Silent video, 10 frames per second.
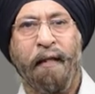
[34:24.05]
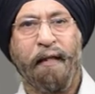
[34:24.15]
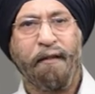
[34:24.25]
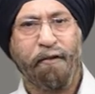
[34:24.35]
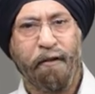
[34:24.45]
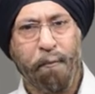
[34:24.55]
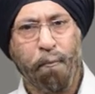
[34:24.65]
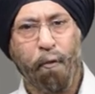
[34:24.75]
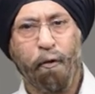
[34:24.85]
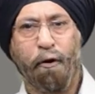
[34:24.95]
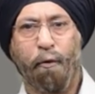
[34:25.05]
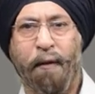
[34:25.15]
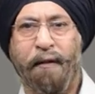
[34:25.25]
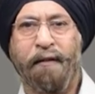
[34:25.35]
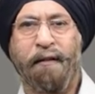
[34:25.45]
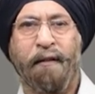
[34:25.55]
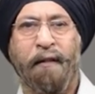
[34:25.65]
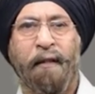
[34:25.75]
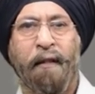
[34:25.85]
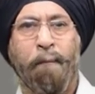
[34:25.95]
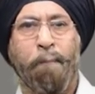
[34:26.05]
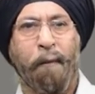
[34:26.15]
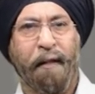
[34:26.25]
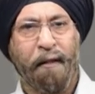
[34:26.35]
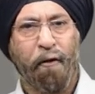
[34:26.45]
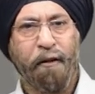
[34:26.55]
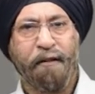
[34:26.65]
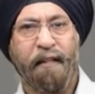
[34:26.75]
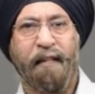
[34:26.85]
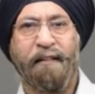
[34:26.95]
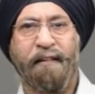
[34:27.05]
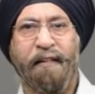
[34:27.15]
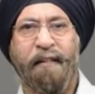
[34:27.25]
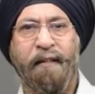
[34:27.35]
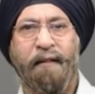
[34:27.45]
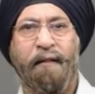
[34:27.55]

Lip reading: extreme mood swings, paranoid jealousy,